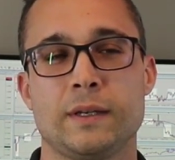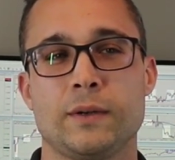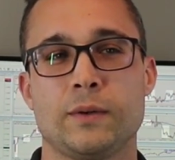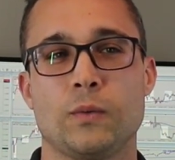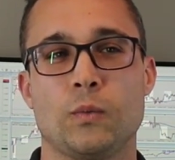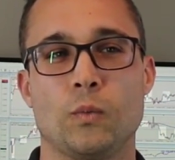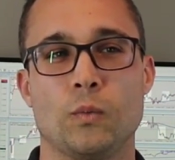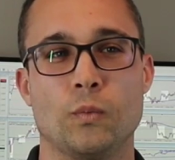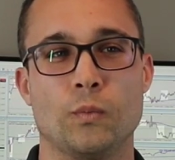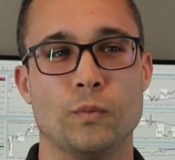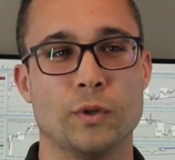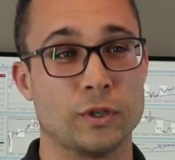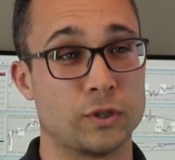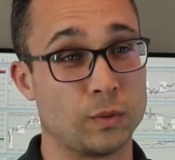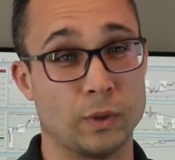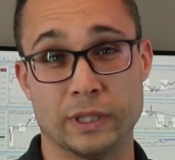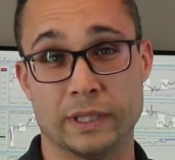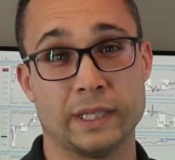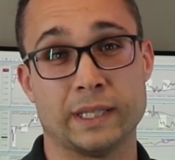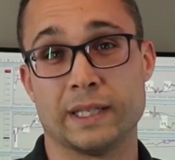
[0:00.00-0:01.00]
there's
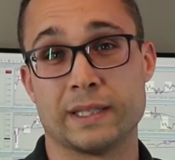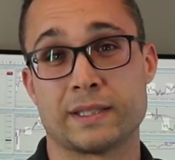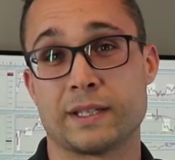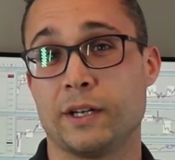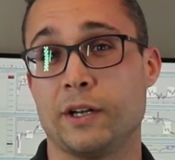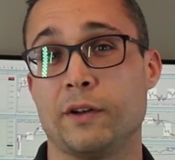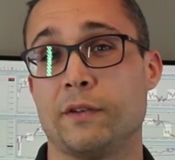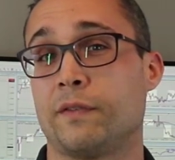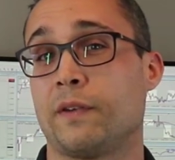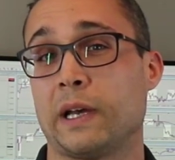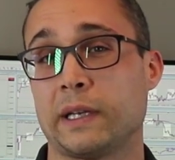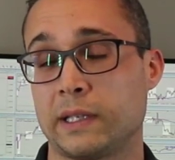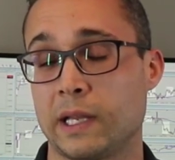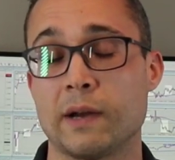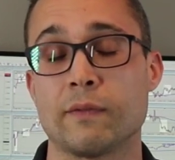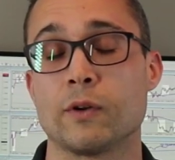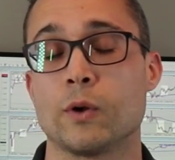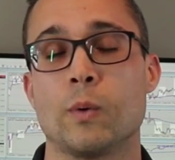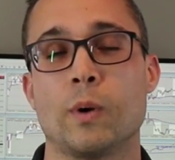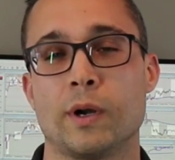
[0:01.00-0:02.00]
one thing that's going to affect
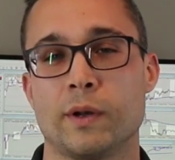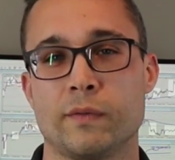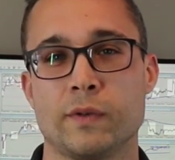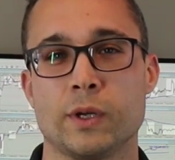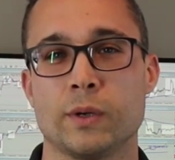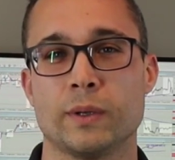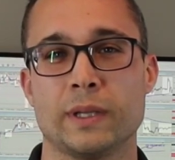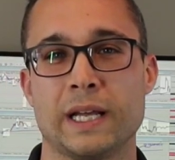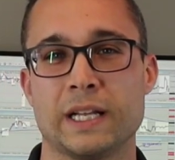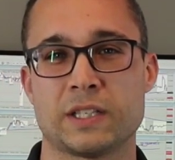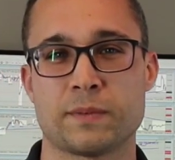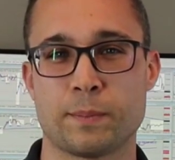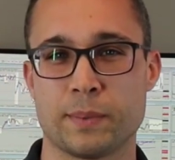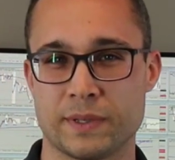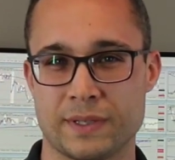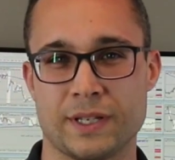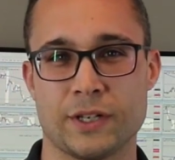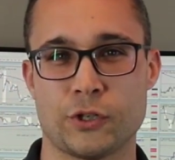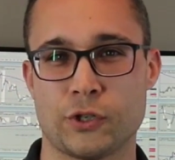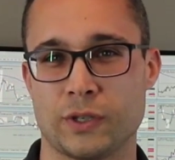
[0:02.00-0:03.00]
every one of you, and that's
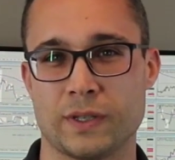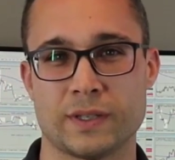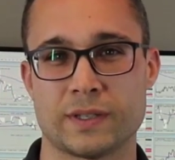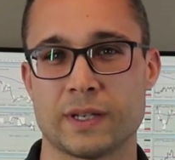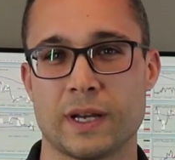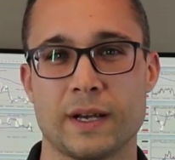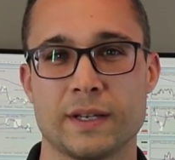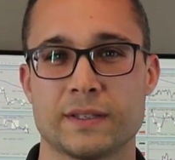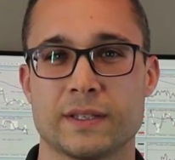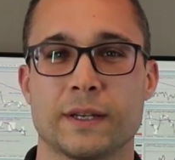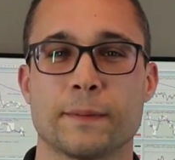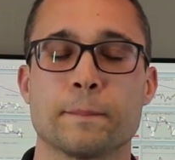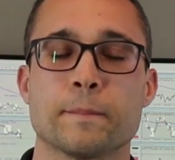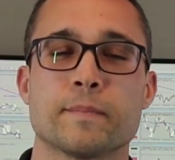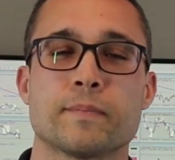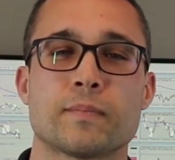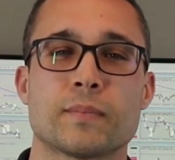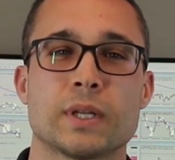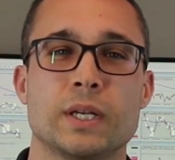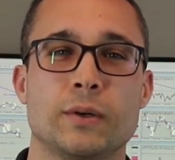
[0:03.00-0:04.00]
position sizing.
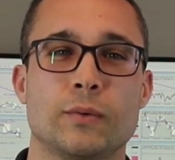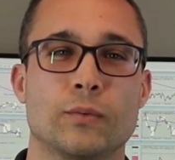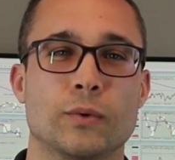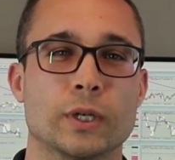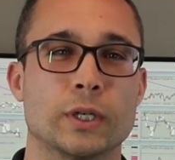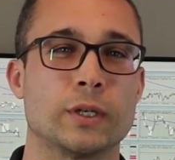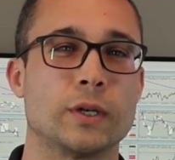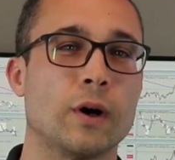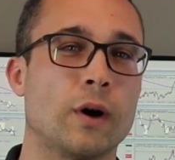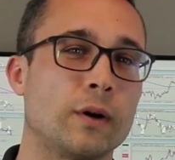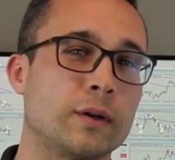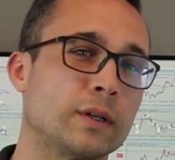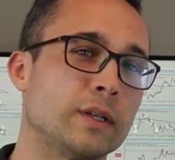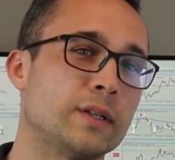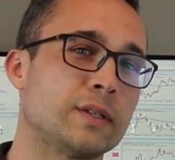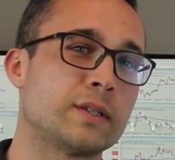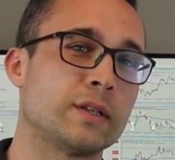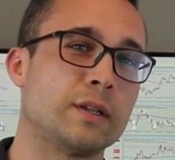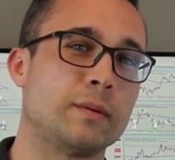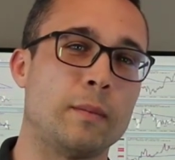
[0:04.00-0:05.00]

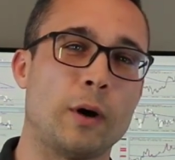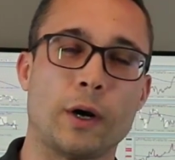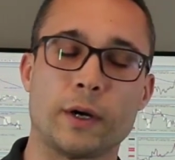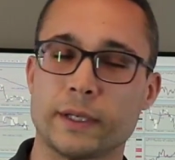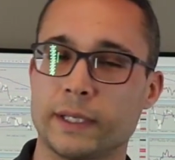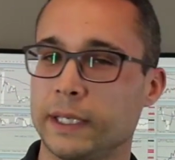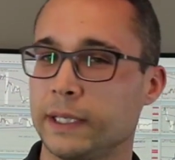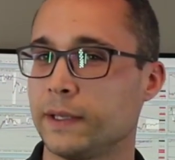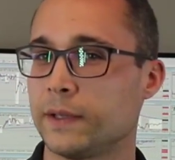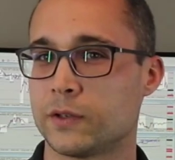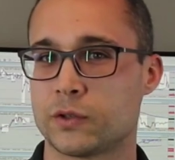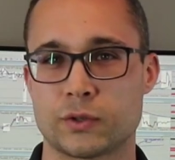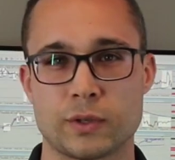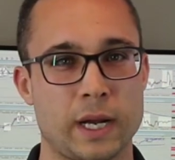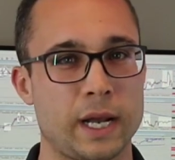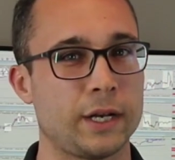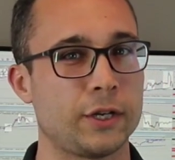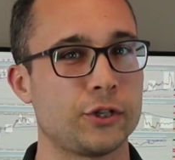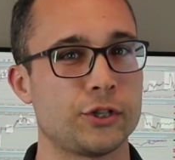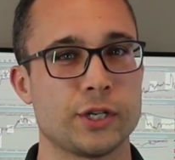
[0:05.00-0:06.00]
Regardless of the market, the
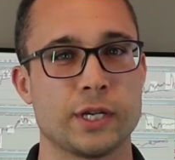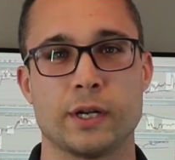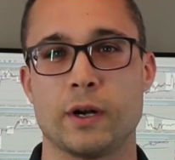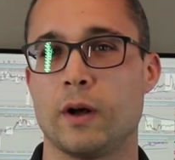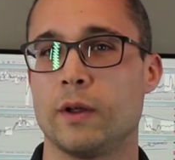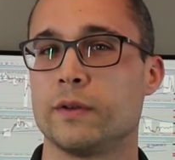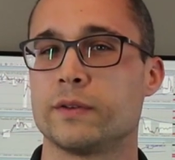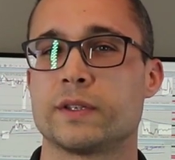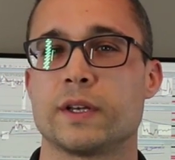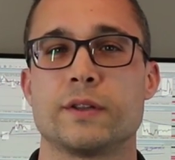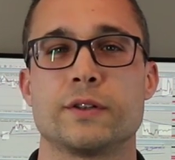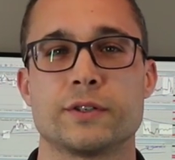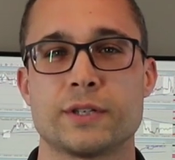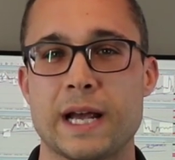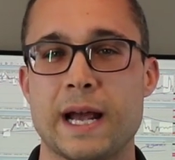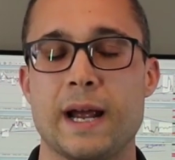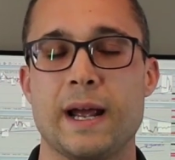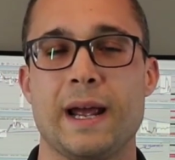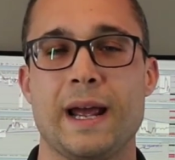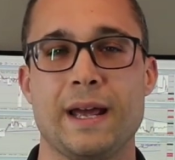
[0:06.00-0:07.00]
strategy, and all
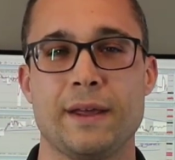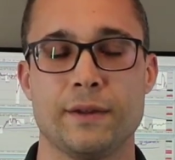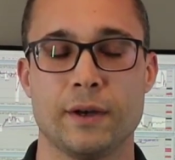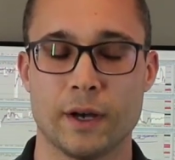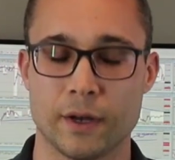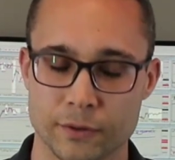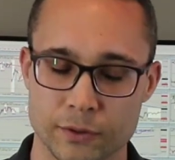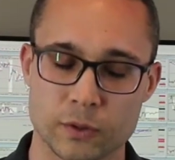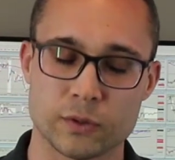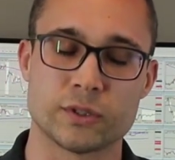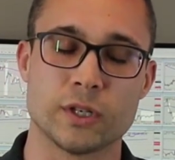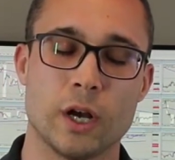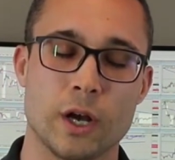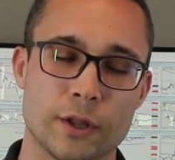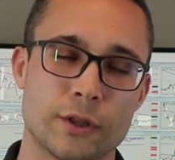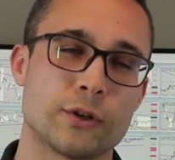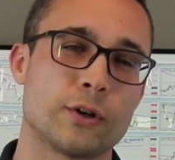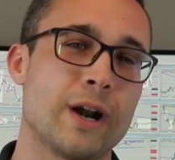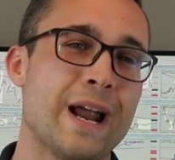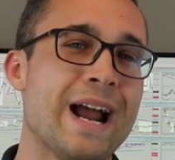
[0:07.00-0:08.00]
those
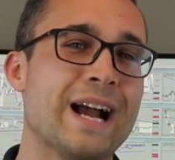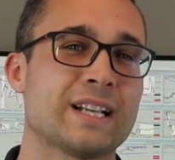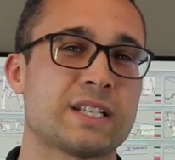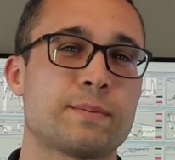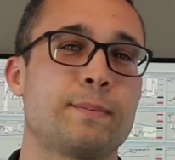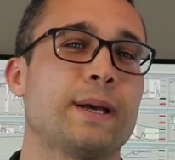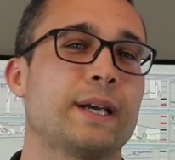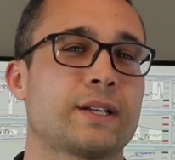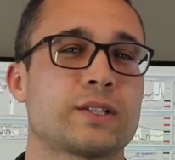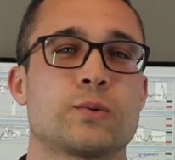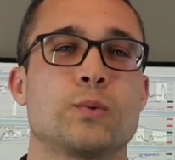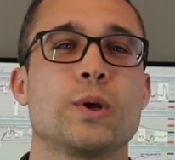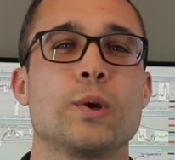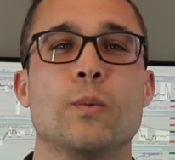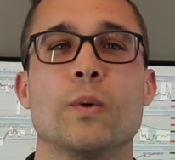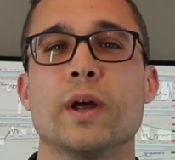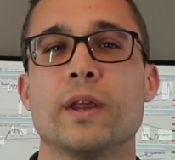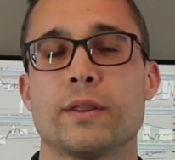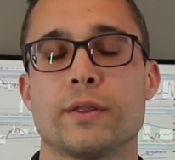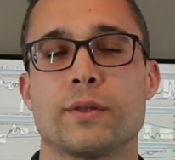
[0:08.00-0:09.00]
other aspects we
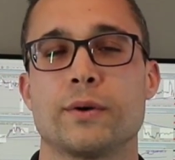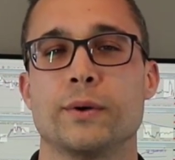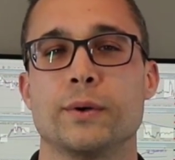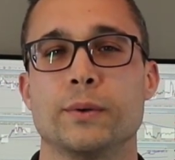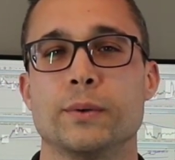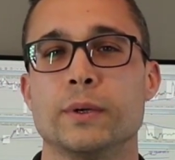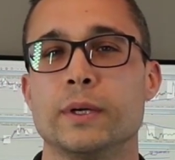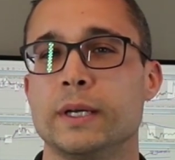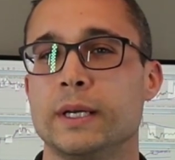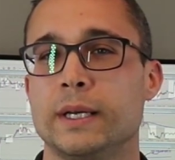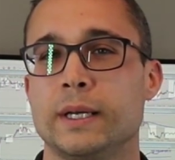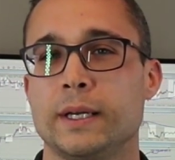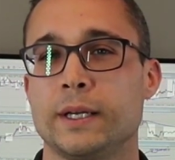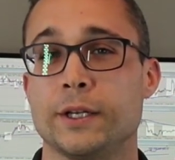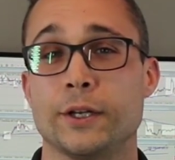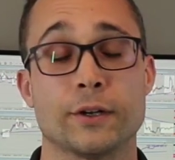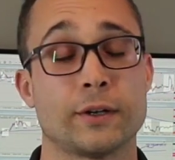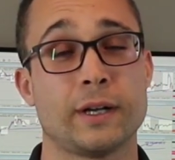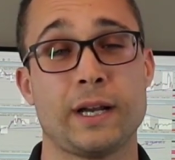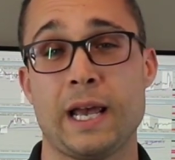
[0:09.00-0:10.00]
went through,
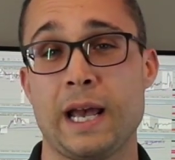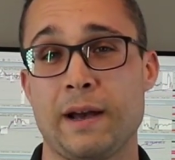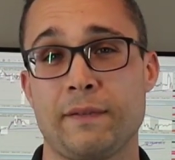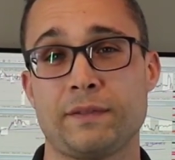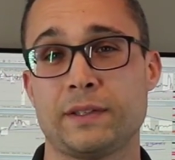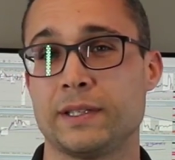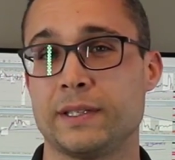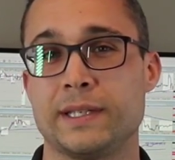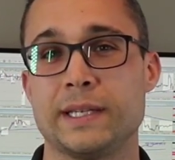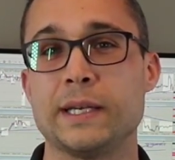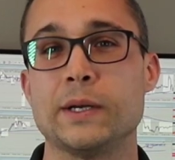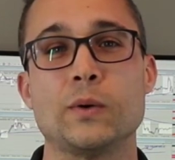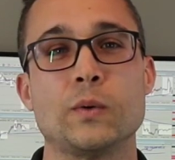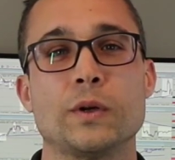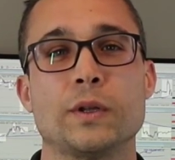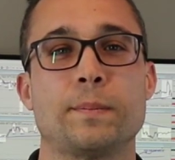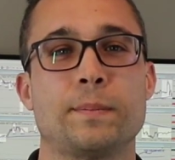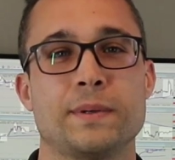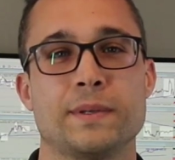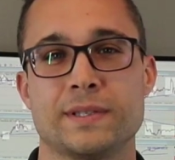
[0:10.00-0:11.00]
you're going to have to deal
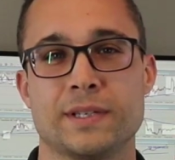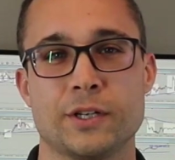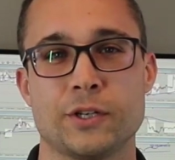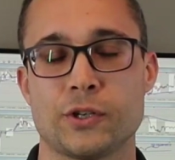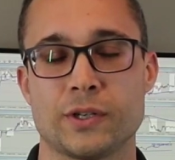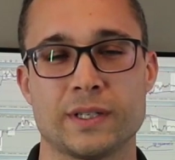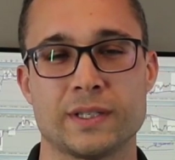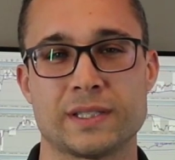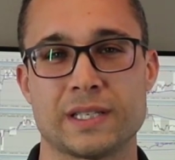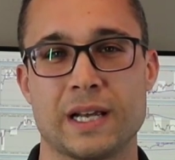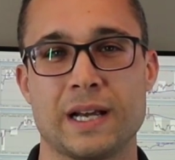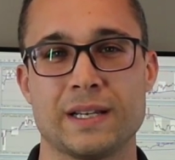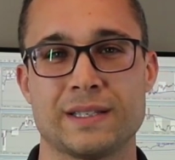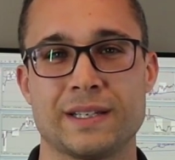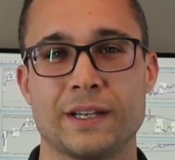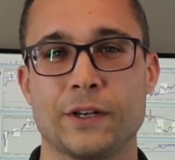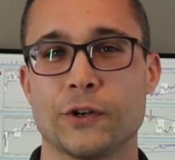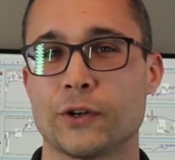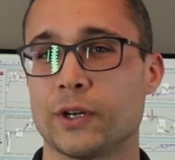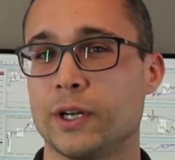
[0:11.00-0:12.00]
with position
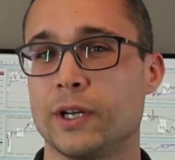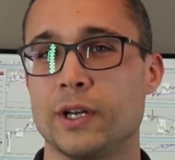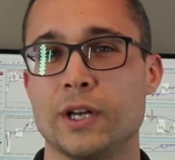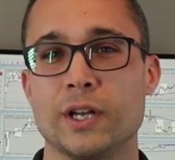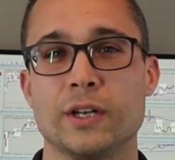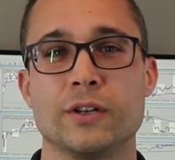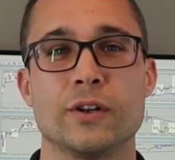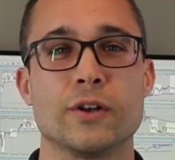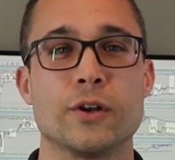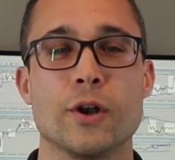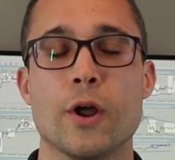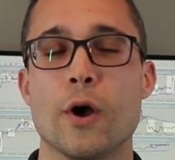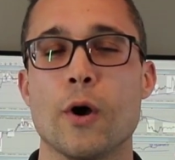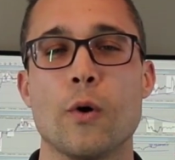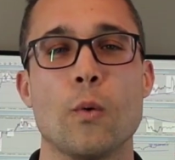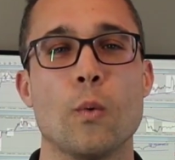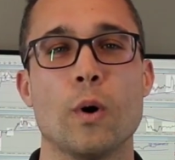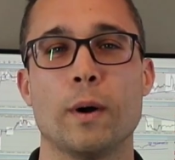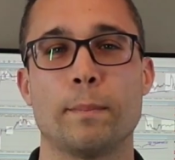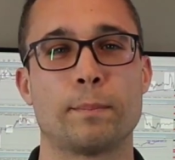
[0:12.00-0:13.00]
sizing. You're going to need to know
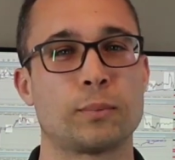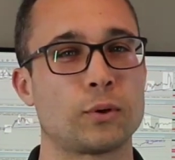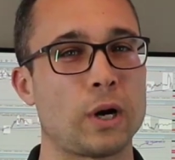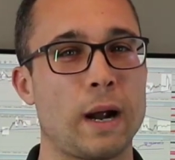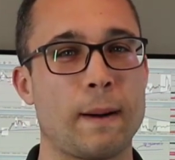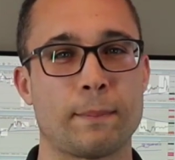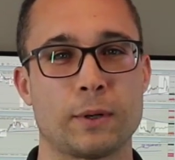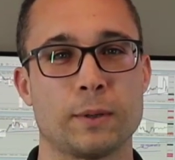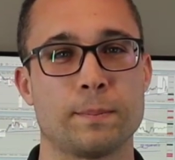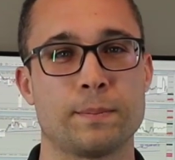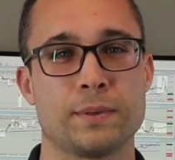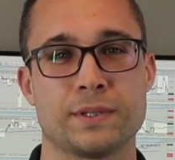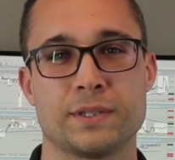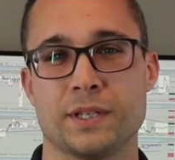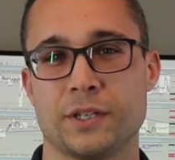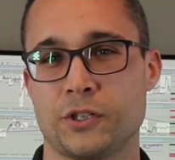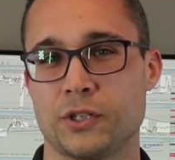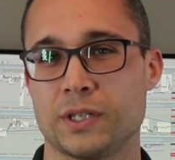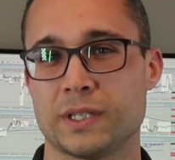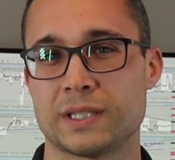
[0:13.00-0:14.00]
what proper
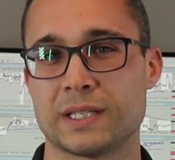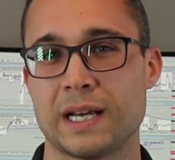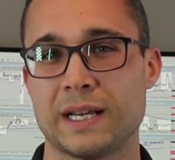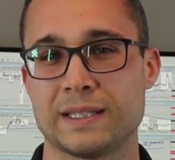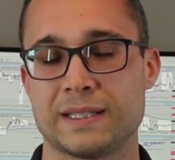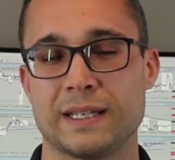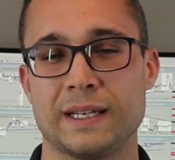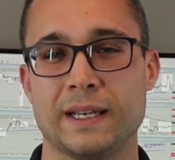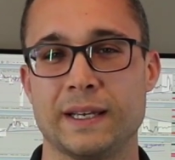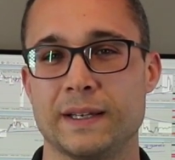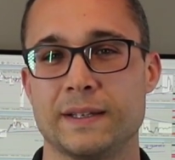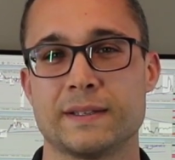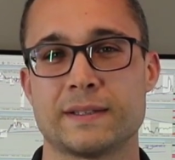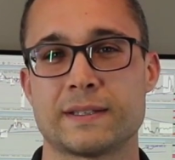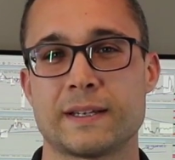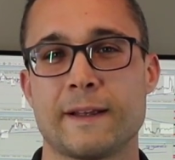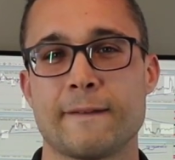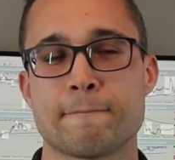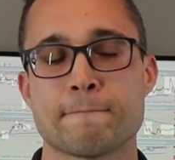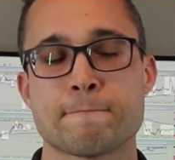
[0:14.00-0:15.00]
position sizing is,